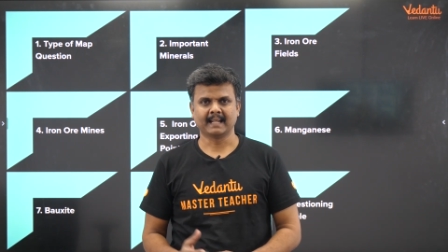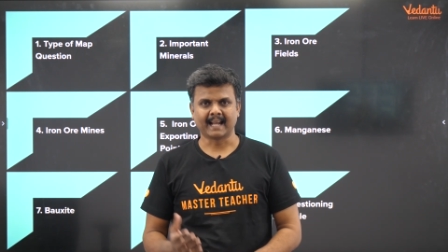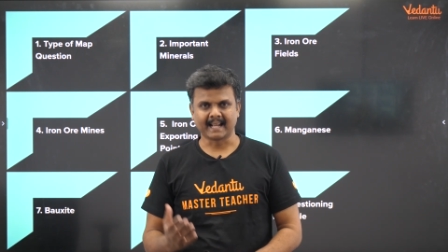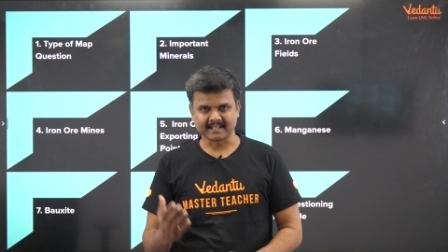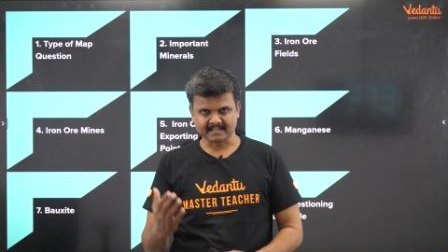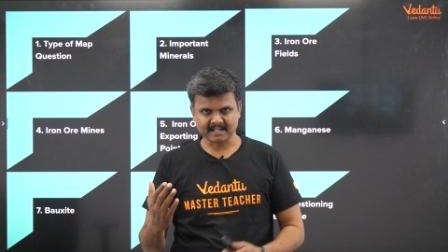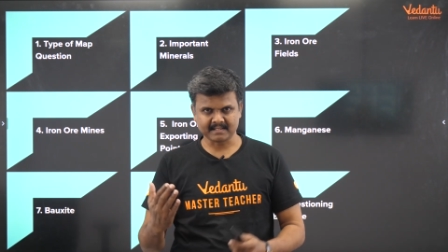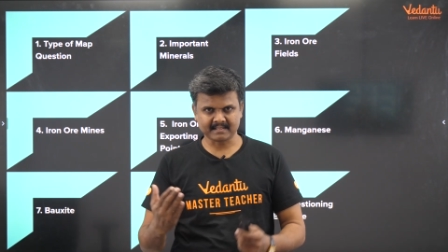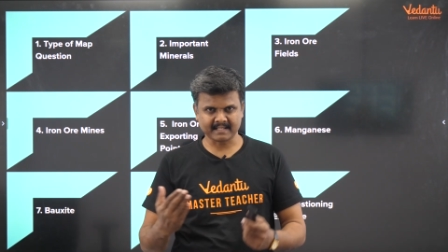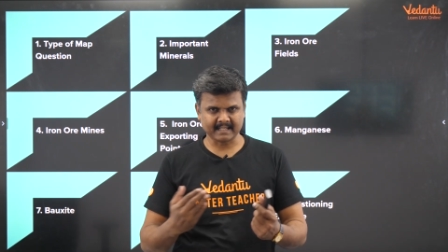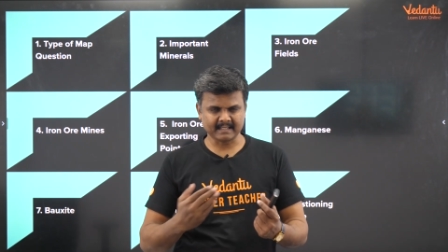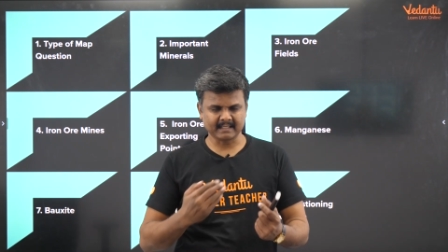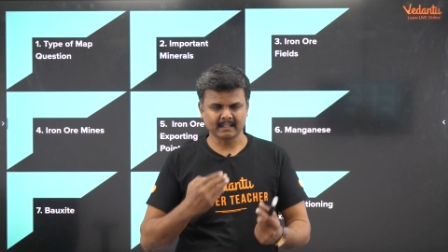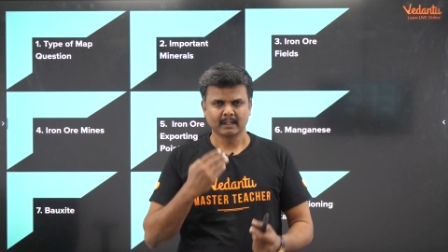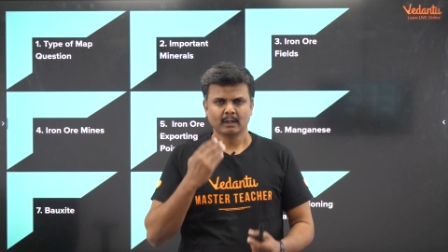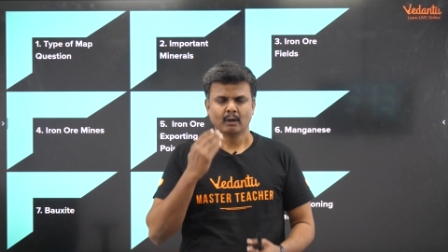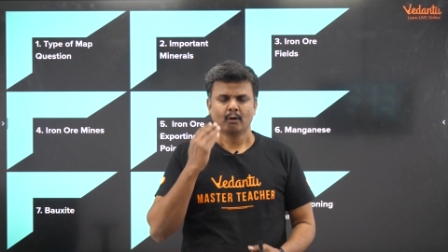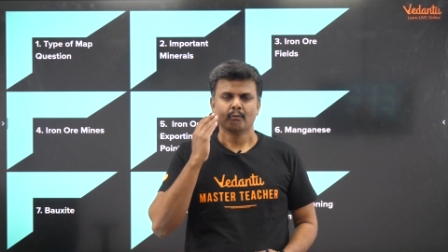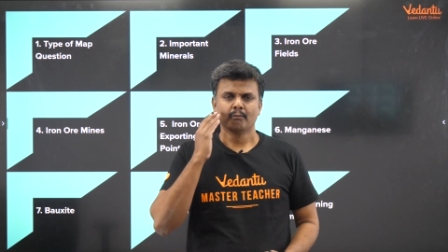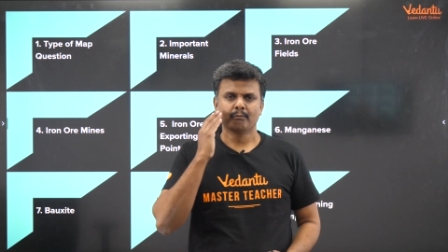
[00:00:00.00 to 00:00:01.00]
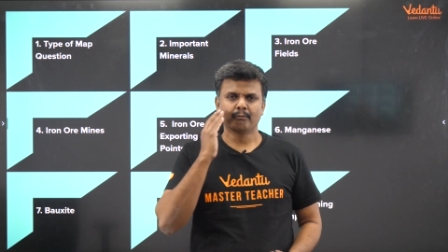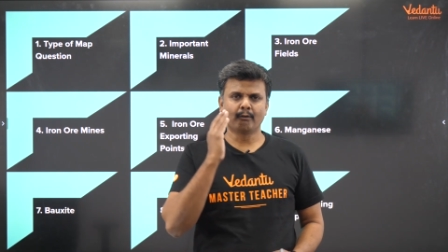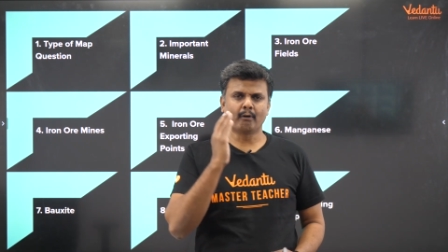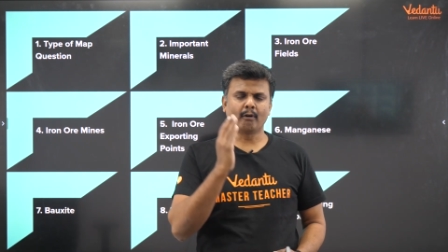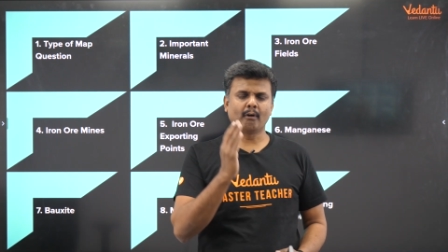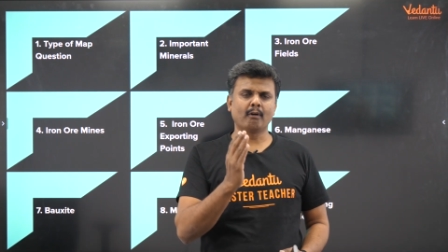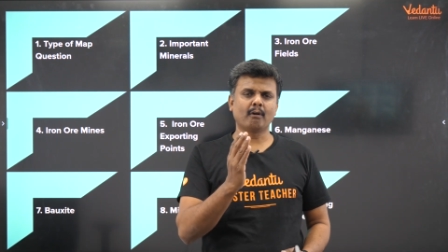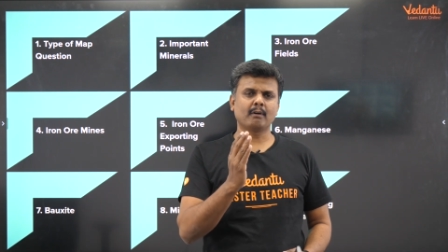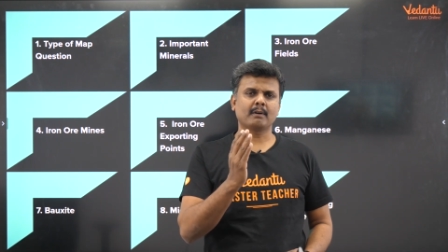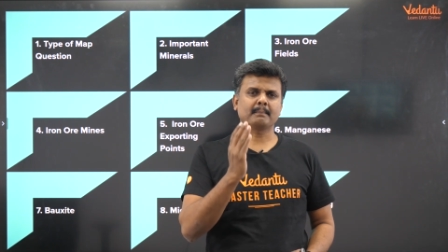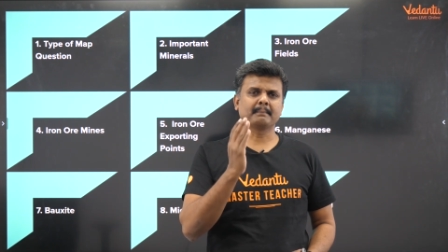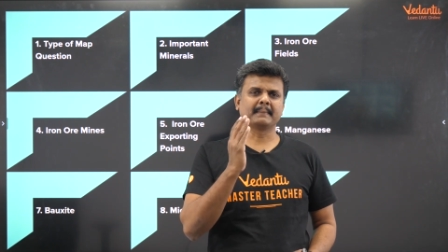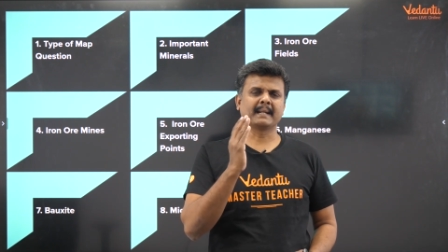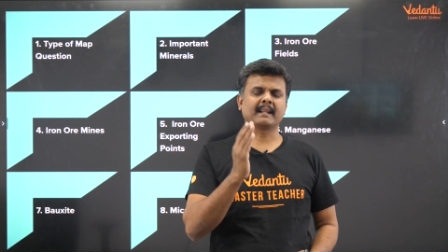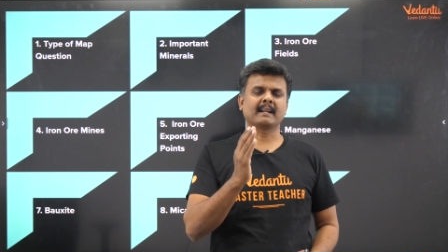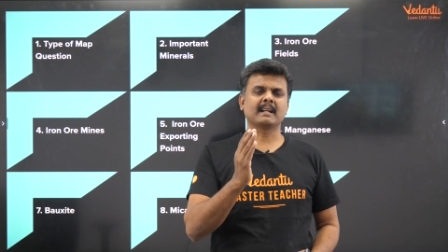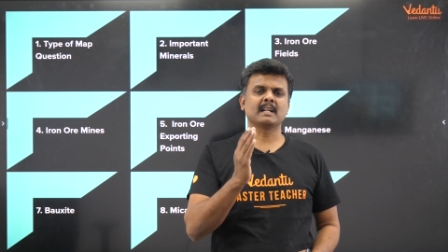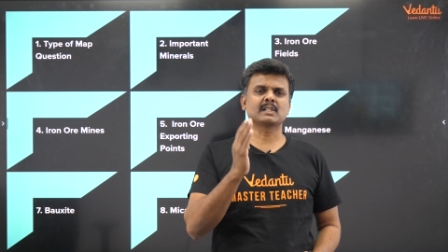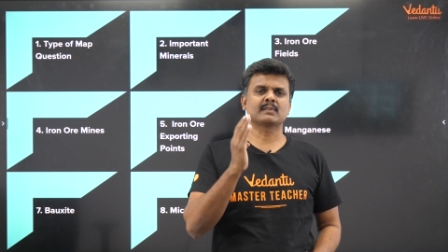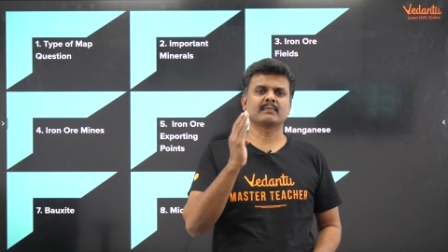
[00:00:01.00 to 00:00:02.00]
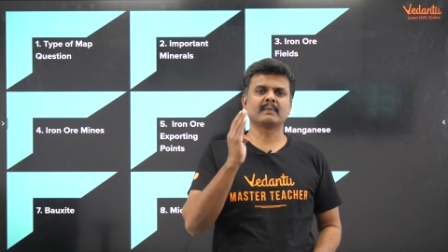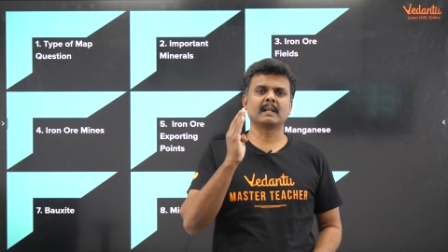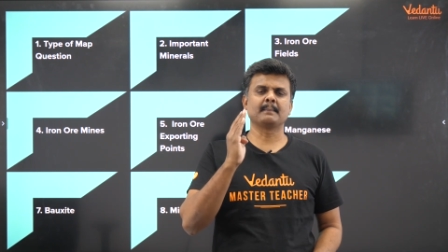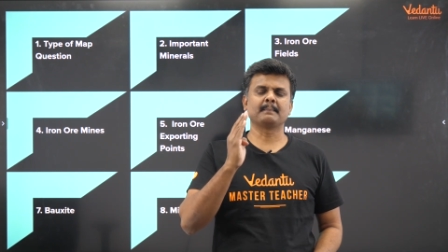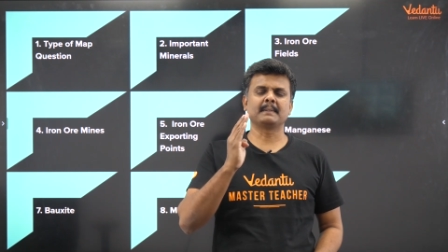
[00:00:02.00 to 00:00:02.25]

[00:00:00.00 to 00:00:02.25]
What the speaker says: As I said, four minerals will